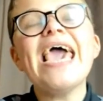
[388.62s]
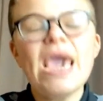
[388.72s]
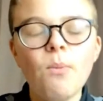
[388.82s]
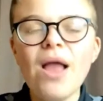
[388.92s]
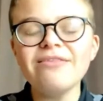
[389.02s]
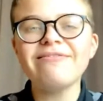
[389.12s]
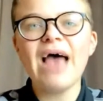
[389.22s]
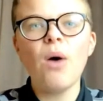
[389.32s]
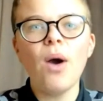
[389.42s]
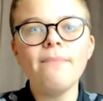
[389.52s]
it went
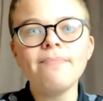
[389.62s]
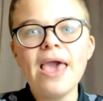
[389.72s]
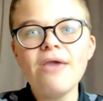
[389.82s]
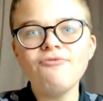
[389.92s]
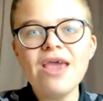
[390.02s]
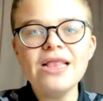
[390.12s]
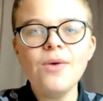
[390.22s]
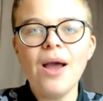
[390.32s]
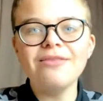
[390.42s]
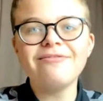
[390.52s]
sour. It
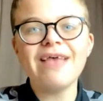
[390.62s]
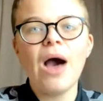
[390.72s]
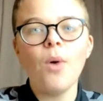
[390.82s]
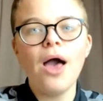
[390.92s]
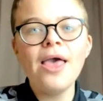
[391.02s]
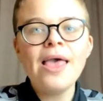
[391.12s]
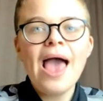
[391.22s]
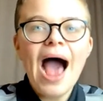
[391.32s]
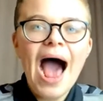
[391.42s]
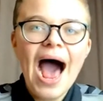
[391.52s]
really went sour.
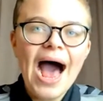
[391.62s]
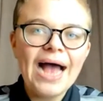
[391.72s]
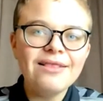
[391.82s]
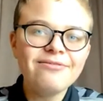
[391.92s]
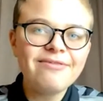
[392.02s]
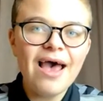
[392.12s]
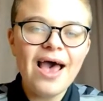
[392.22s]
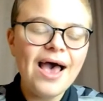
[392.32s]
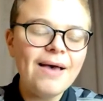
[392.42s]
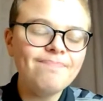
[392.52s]
And
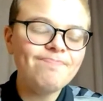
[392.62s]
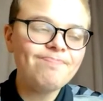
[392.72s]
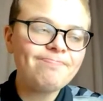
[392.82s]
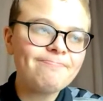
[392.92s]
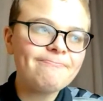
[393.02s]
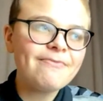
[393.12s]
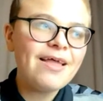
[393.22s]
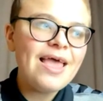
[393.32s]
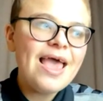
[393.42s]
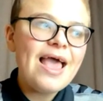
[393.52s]
I
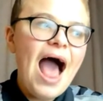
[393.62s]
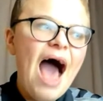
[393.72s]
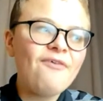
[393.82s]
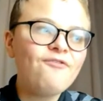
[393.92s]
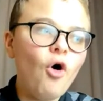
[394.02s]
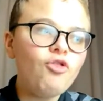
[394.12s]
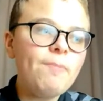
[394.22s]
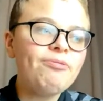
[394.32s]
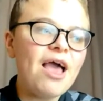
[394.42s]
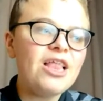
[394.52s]
thought
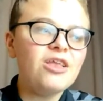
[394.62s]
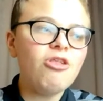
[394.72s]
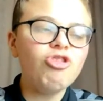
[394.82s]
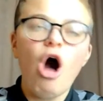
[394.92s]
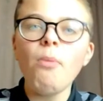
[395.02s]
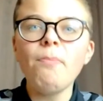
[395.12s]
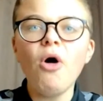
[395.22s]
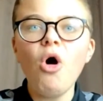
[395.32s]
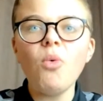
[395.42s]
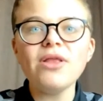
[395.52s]
they played long
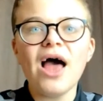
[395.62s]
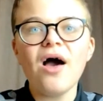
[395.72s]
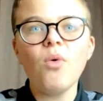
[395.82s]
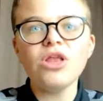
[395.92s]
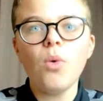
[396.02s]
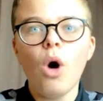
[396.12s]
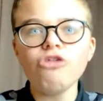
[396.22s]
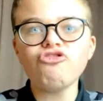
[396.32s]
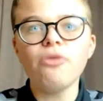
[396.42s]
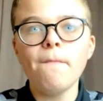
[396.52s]
ball when I
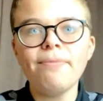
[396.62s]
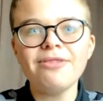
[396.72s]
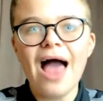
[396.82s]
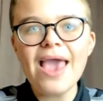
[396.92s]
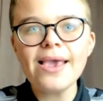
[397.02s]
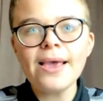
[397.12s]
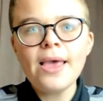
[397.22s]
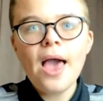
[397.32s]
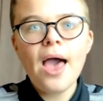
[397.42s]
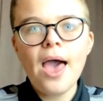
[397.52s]
watched them play.
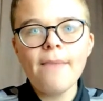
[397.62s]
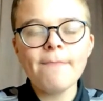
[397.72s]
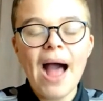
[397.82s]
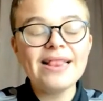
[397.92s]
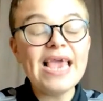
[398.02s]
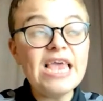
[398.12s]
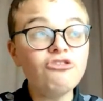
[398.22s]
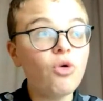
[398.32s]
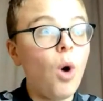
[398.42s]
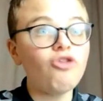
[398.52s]
I need
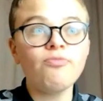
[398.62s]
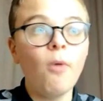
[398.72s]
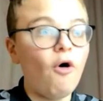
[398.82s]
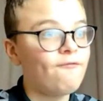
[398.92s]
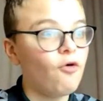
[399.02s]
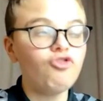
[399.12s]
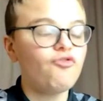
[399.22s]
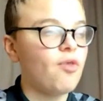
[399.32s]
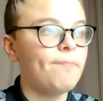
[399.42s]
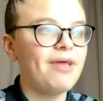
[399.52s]
to watch more footage
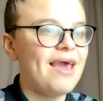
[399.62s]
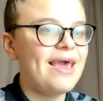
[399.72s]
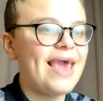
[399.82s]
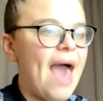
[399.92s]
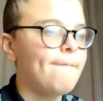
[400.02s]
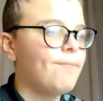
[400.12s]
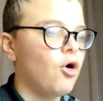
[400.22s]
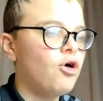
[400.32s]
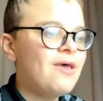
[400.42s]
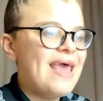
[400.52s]
of them play again.
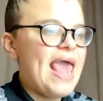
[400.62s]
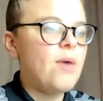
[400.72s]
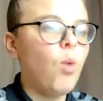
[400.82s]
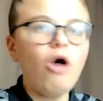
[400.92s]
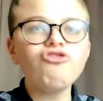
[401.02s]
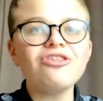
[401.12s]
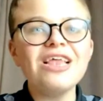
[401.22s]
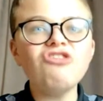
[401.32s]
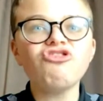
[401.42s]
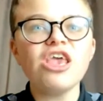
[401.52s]
But it was
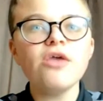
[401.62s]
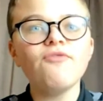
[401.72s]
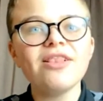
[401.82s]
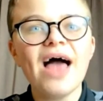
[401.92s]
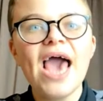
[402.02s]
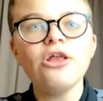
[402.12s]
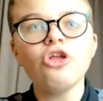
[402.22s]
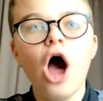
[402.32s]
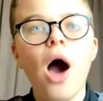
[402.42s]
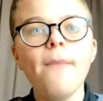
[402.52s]
literally relying
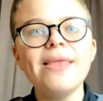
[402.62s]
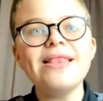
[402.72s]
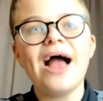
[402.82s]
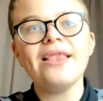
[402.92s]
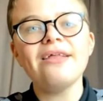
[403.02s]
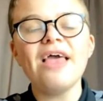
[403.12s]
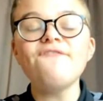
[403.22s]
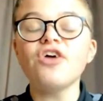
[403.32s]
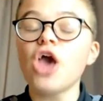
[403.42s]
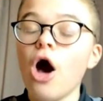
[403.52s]
on Armin
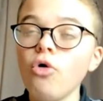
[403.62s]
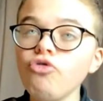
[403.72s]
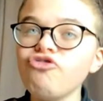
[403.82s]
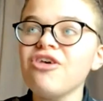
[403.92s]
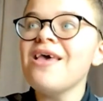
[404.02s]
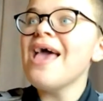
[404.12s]
Nanyele for goals.